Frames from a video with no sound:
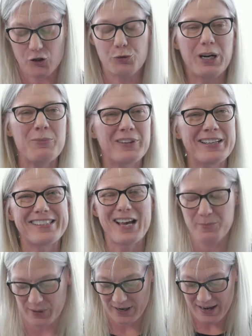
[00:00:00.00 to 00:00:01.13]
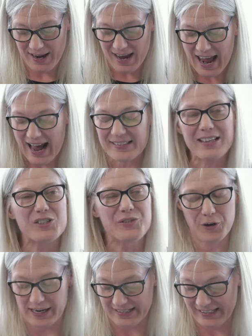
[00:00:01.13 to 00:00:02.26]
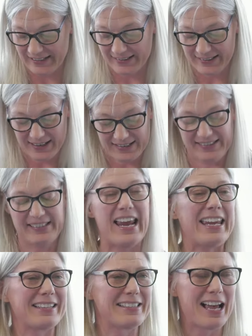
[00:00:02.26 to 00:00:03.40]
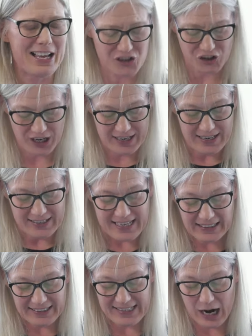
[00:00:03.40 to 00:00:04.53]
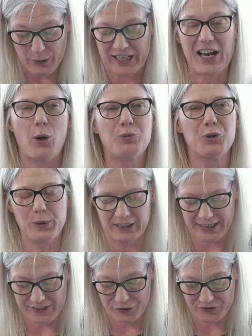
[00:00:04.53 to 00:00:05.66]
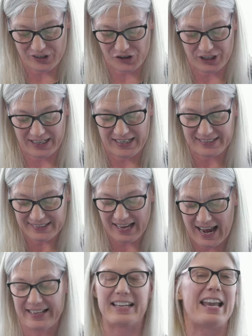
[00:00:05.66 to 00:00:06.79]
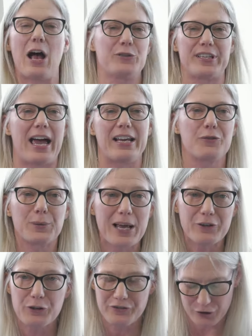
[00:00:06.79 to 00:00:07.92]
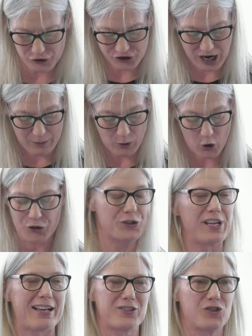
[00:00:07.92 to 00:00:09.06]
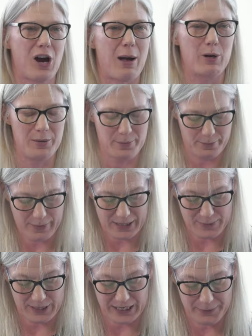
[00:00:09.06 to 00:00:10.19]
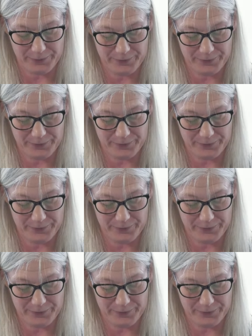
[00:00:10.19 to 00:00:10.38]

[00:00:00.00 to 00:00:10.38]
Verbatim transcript: Dream things up, ask us for ideas, stay in touch, tell us how we can help you realize your vision inside and outside of whatever your first job or your next job might be.